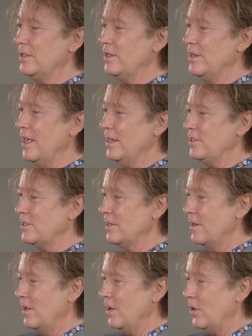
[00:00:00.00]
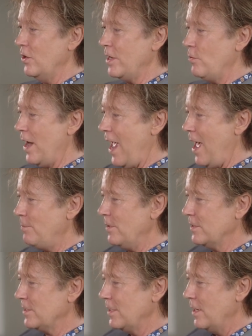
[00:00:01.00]
to this, look at what
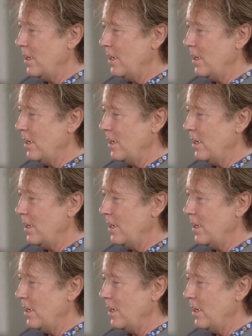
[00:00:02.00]
happens.